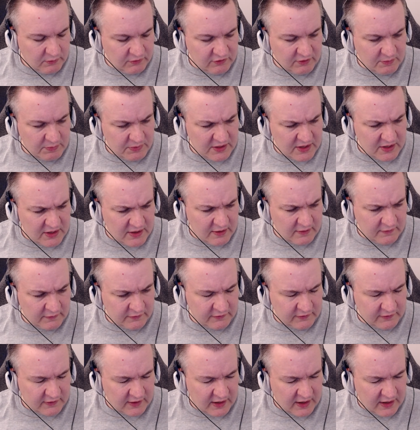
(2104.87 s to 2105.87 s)
something
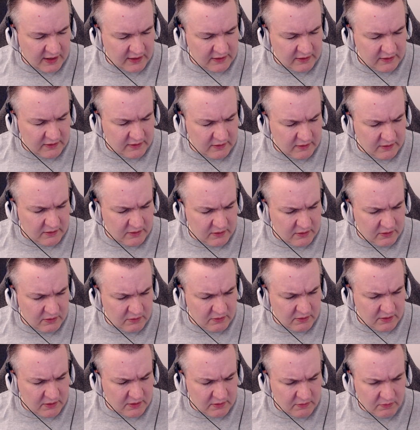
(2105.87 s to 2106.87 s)
else I had to
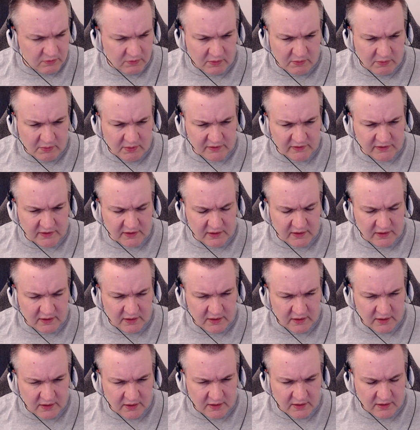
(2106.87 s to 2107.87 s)
do. What was it?
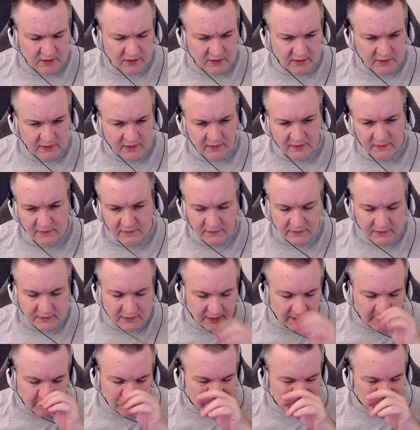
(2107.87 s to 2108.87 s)

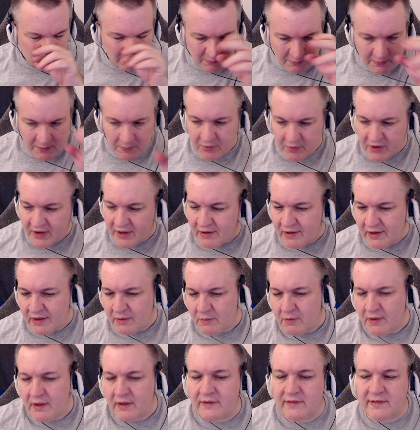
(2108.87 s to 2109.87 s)
I can't remember now.
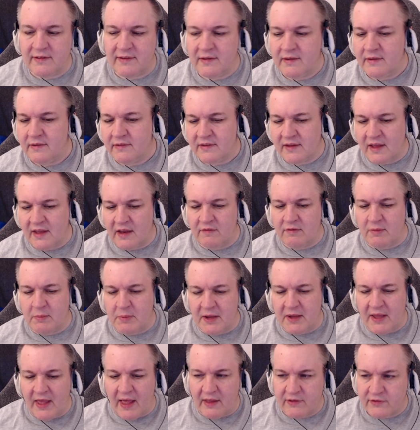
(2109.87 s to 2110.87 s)
Anyways, it's kind of a
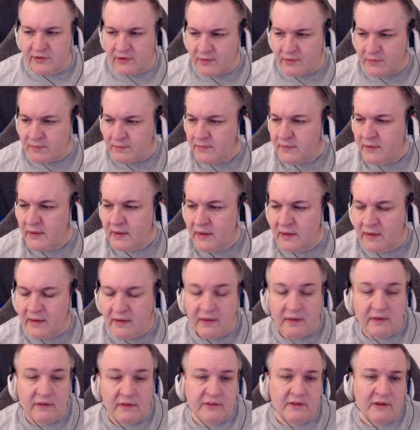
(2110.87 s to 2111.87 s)
big hassle.
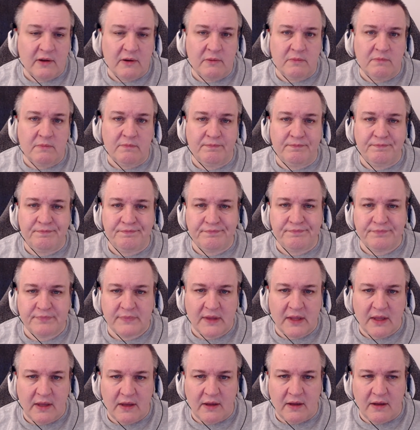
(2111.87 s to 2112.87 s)
So,
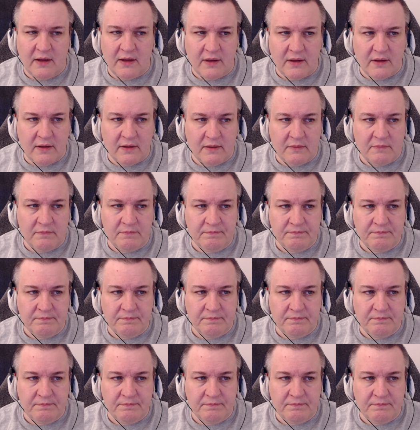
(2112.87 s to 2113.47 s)
uh,